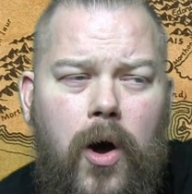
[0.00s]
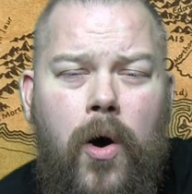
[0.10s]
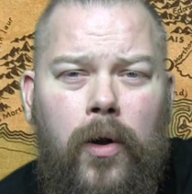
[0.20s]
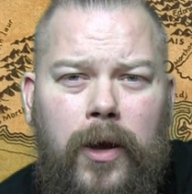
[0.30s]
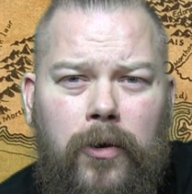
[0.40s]

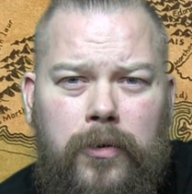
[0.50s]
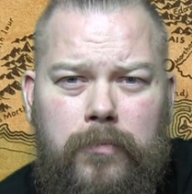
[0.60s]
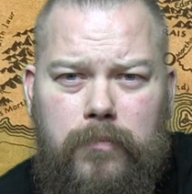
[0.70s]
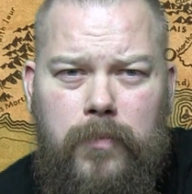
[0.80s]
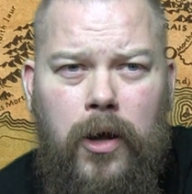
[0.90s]
early on,
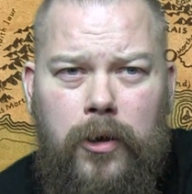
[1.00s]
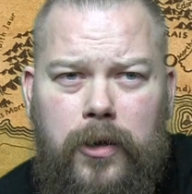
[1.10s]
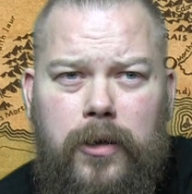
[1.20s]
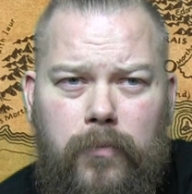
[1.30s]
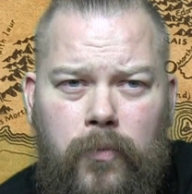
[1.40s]

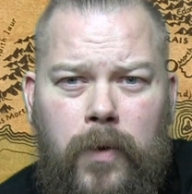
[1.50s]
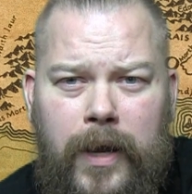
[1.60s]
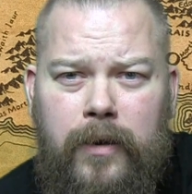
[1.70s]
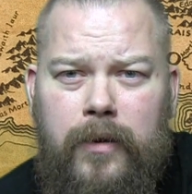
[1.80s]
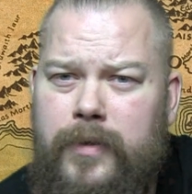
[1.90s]
like
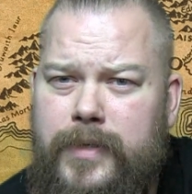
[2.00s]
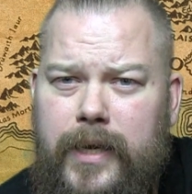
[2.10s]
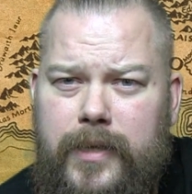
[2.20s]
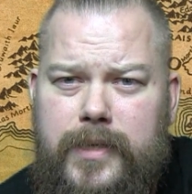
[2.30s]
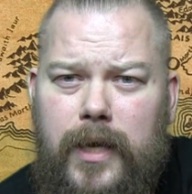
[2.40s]
when the
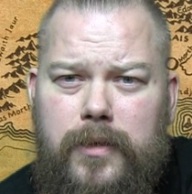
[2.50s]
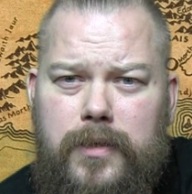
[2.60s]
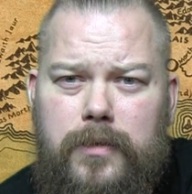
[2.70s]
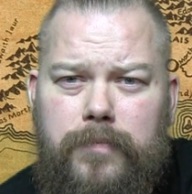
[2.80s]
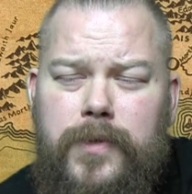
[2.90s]
ticket
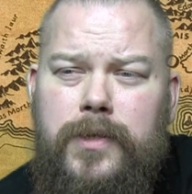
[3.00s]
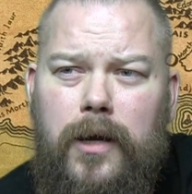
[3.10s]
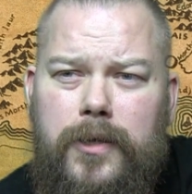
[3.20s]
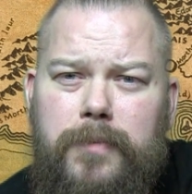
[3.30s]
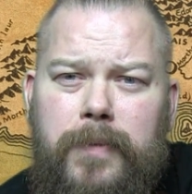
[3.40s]
sales
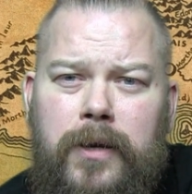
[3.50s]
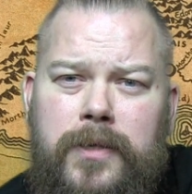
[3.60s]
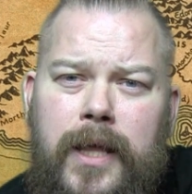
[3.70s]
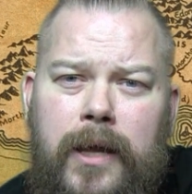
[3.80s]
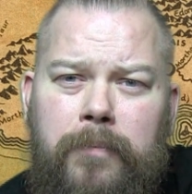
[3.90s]
starts,
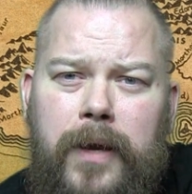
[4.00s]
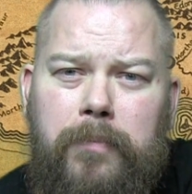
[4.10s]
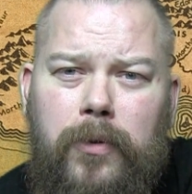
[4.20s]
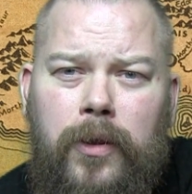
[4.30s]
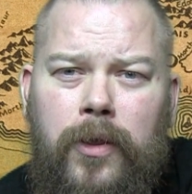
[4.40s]
because then
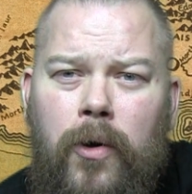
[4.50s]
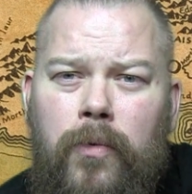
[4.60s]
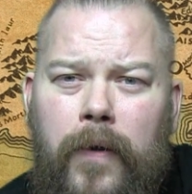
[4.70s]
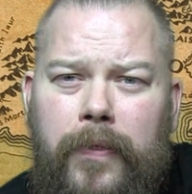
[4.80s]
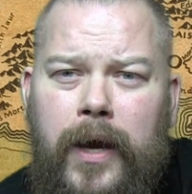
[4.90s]
people know
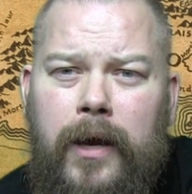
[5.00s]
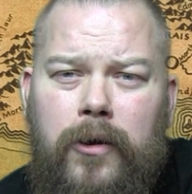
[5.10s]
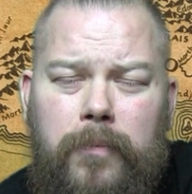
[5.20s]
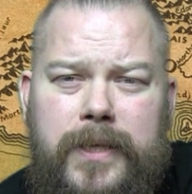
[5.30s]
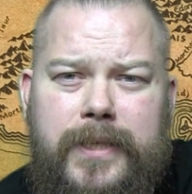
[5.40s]
what they're
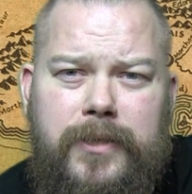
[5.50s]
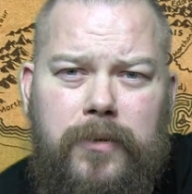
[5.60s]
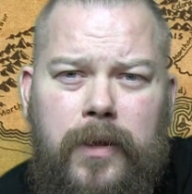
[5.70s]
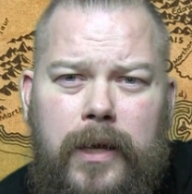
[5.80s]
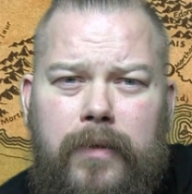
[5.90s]
committing
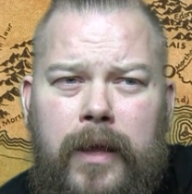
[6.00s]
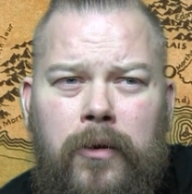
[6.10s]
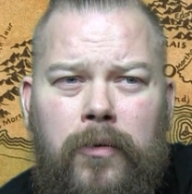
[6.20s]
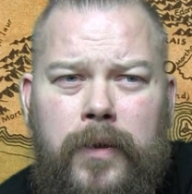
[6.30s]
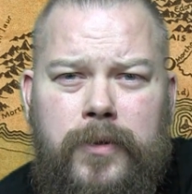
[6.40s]
to, they
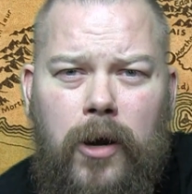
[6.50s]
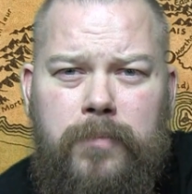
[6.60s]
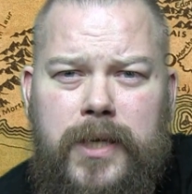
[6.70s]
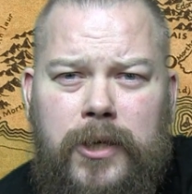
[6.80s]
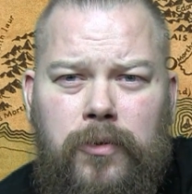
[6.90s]
know the
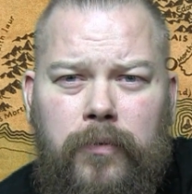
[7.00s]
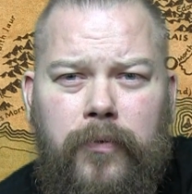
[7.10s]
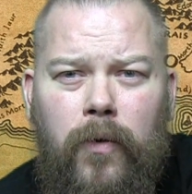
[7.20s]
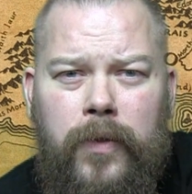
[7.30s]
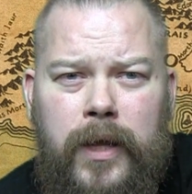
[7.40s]
time schedule
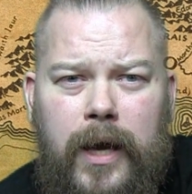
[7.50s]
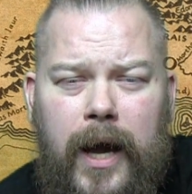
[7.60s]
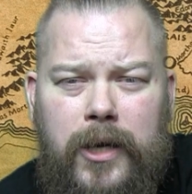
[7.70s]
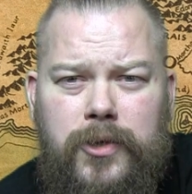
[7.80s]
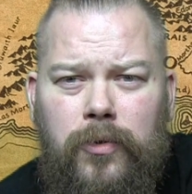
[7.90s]
for the
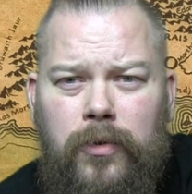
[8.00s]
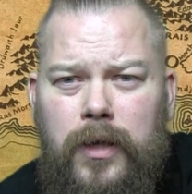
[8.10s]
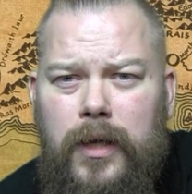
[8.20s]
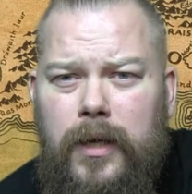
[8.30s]
actual